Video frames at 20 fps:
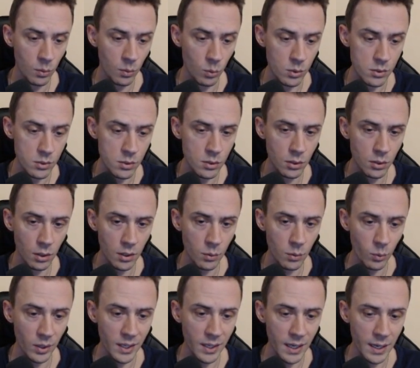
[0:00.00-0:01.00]
was
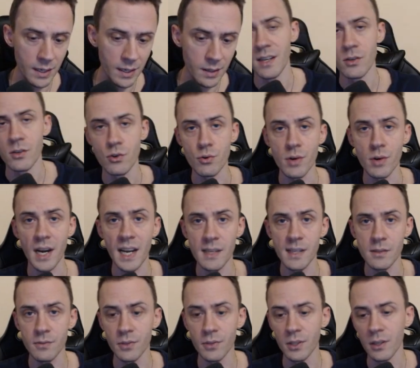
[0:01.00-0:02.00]
gone when I
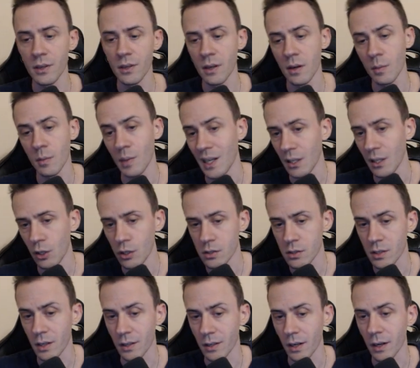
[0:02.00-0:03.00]
transferred my
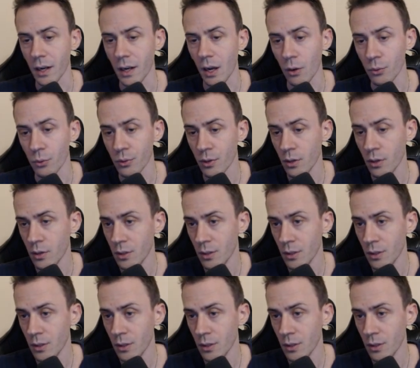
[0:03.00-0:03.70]
Lost Ark account.